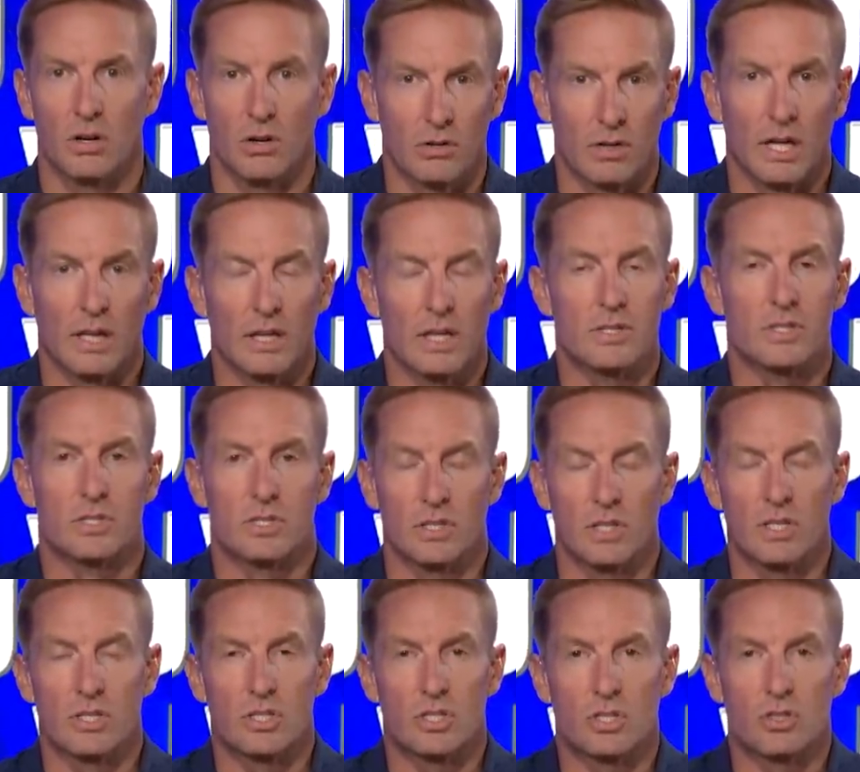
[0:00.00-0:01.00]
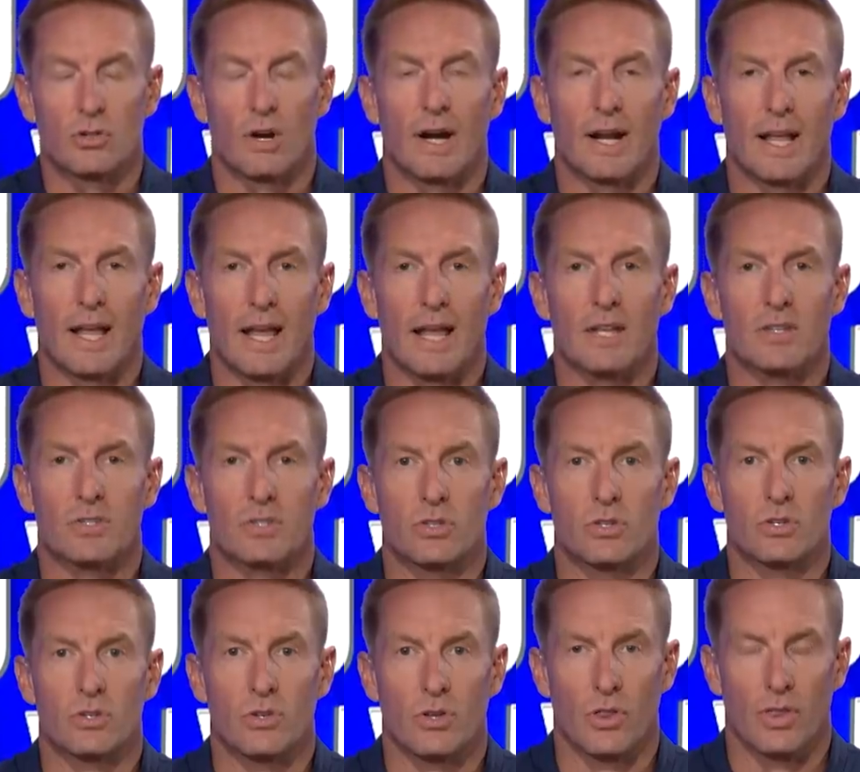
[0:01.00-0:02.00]
Okay, let's try to
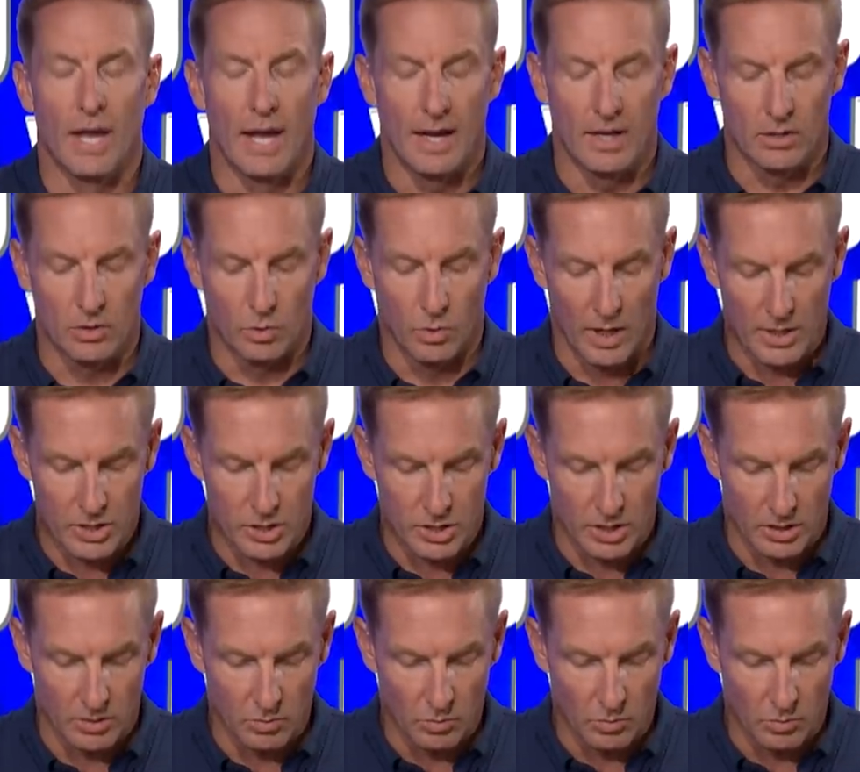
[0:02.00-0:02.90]
answer that question.